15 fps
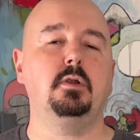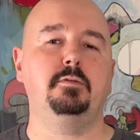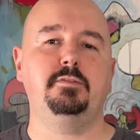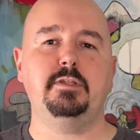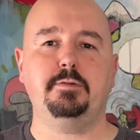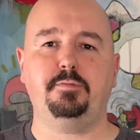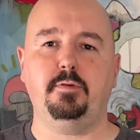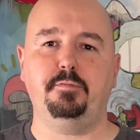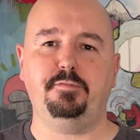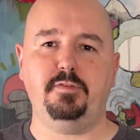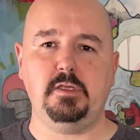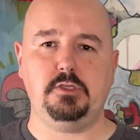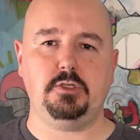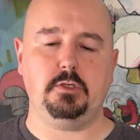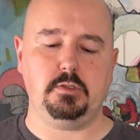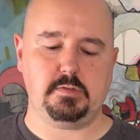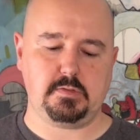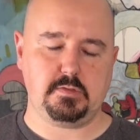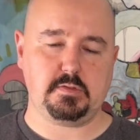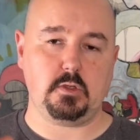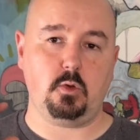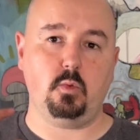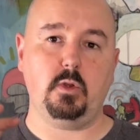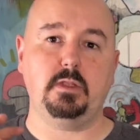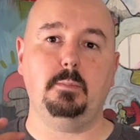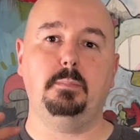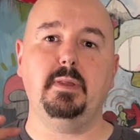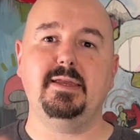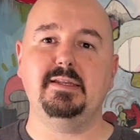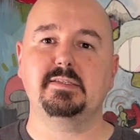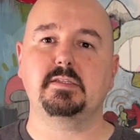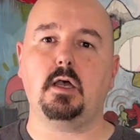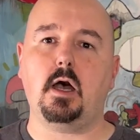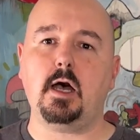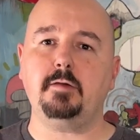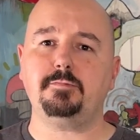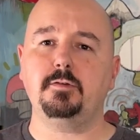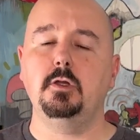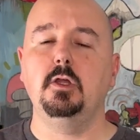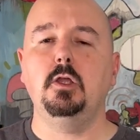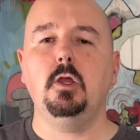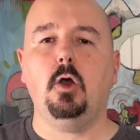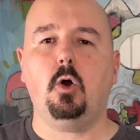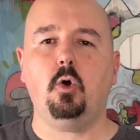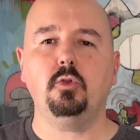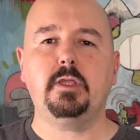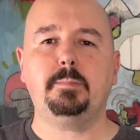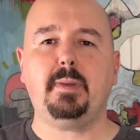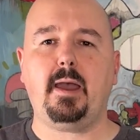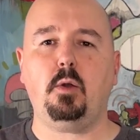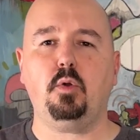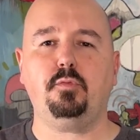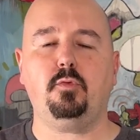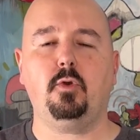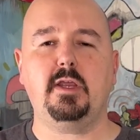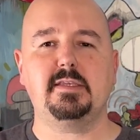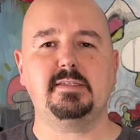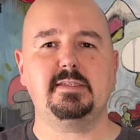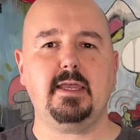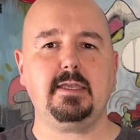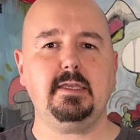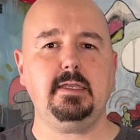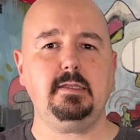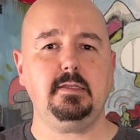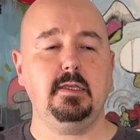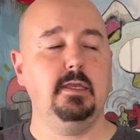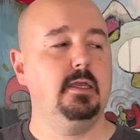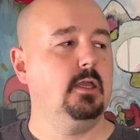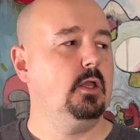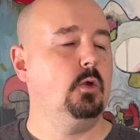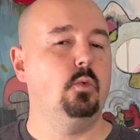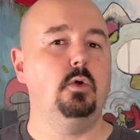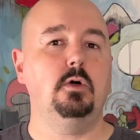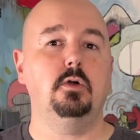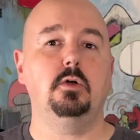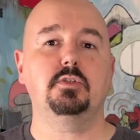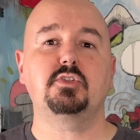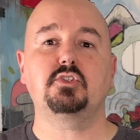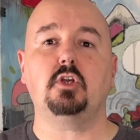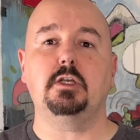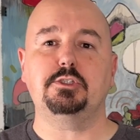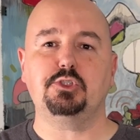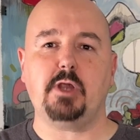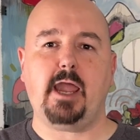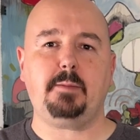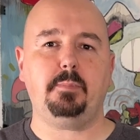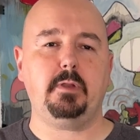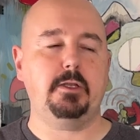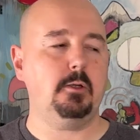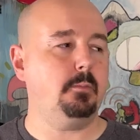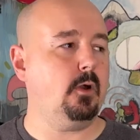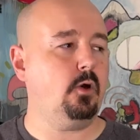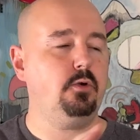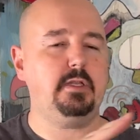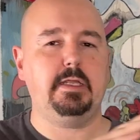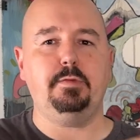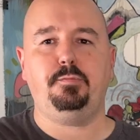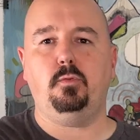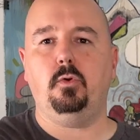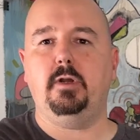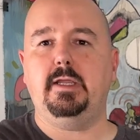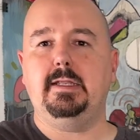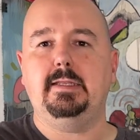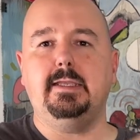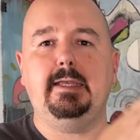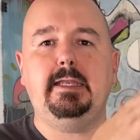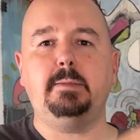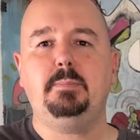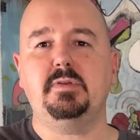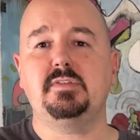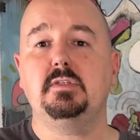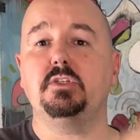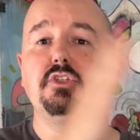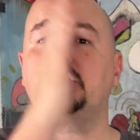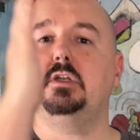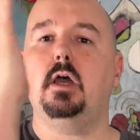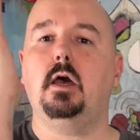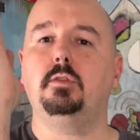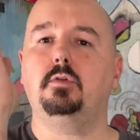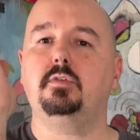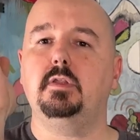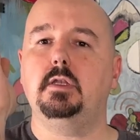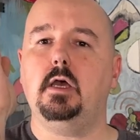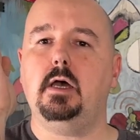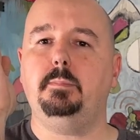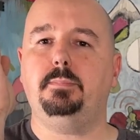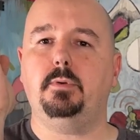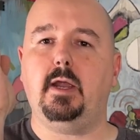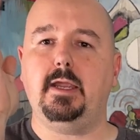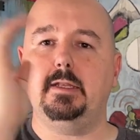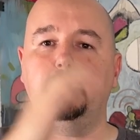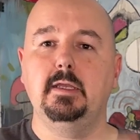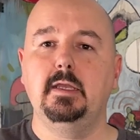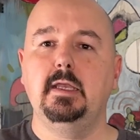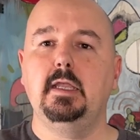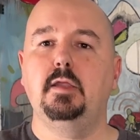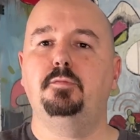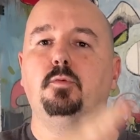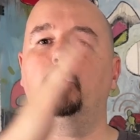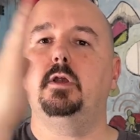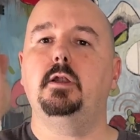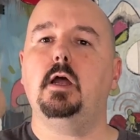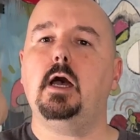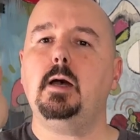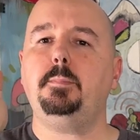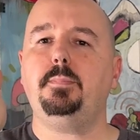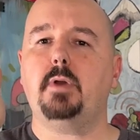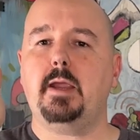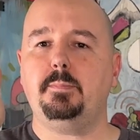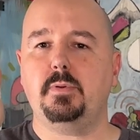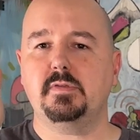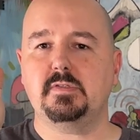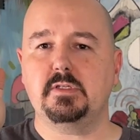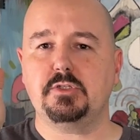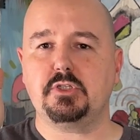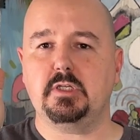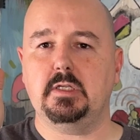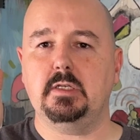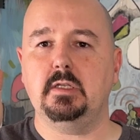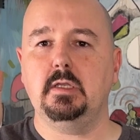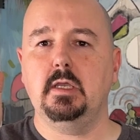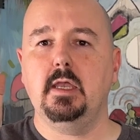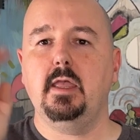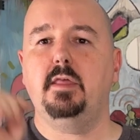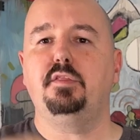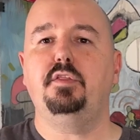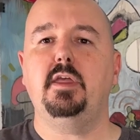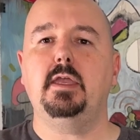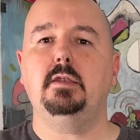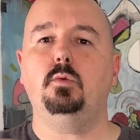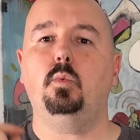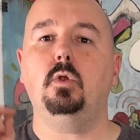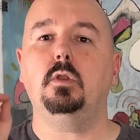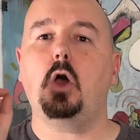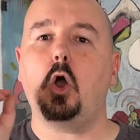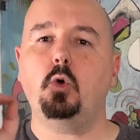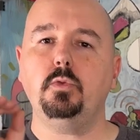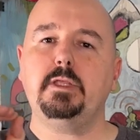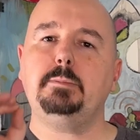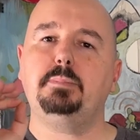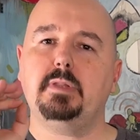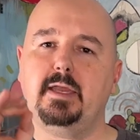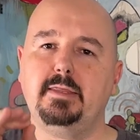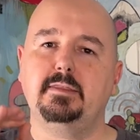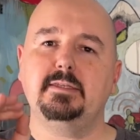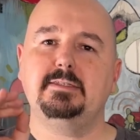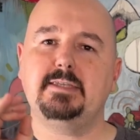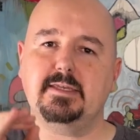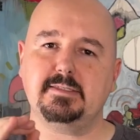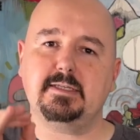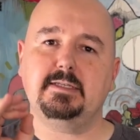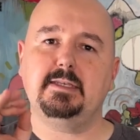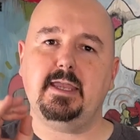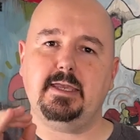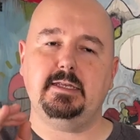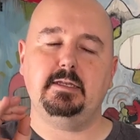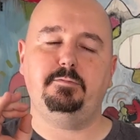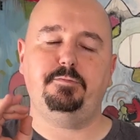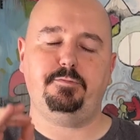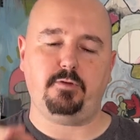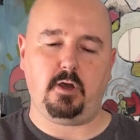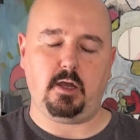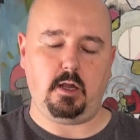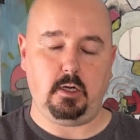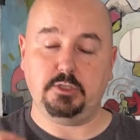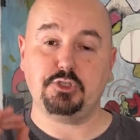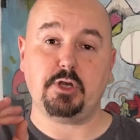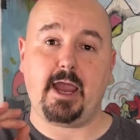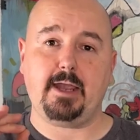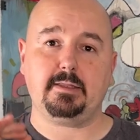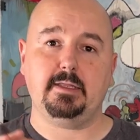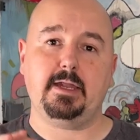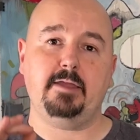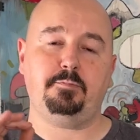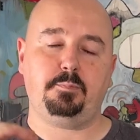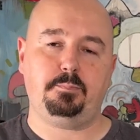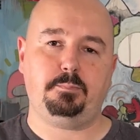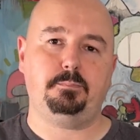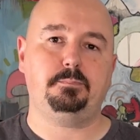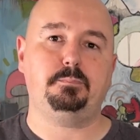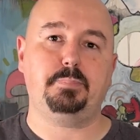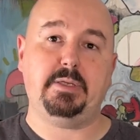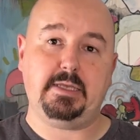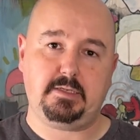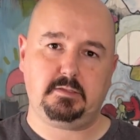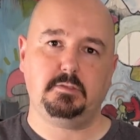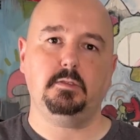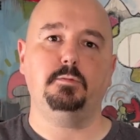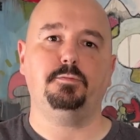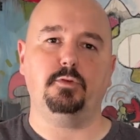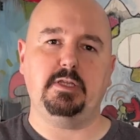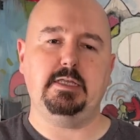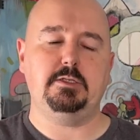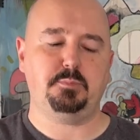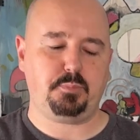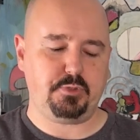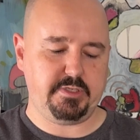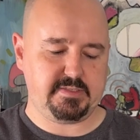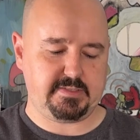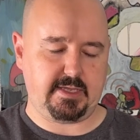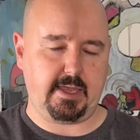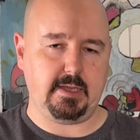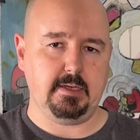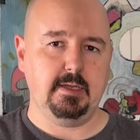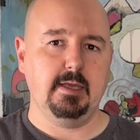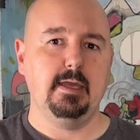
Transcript: of different features. So when the blade is off, holding power for a second will start track player mode if we're in any position other than upright. If we're in an upright position, then we'll only play the designated track that I've picked for each preset.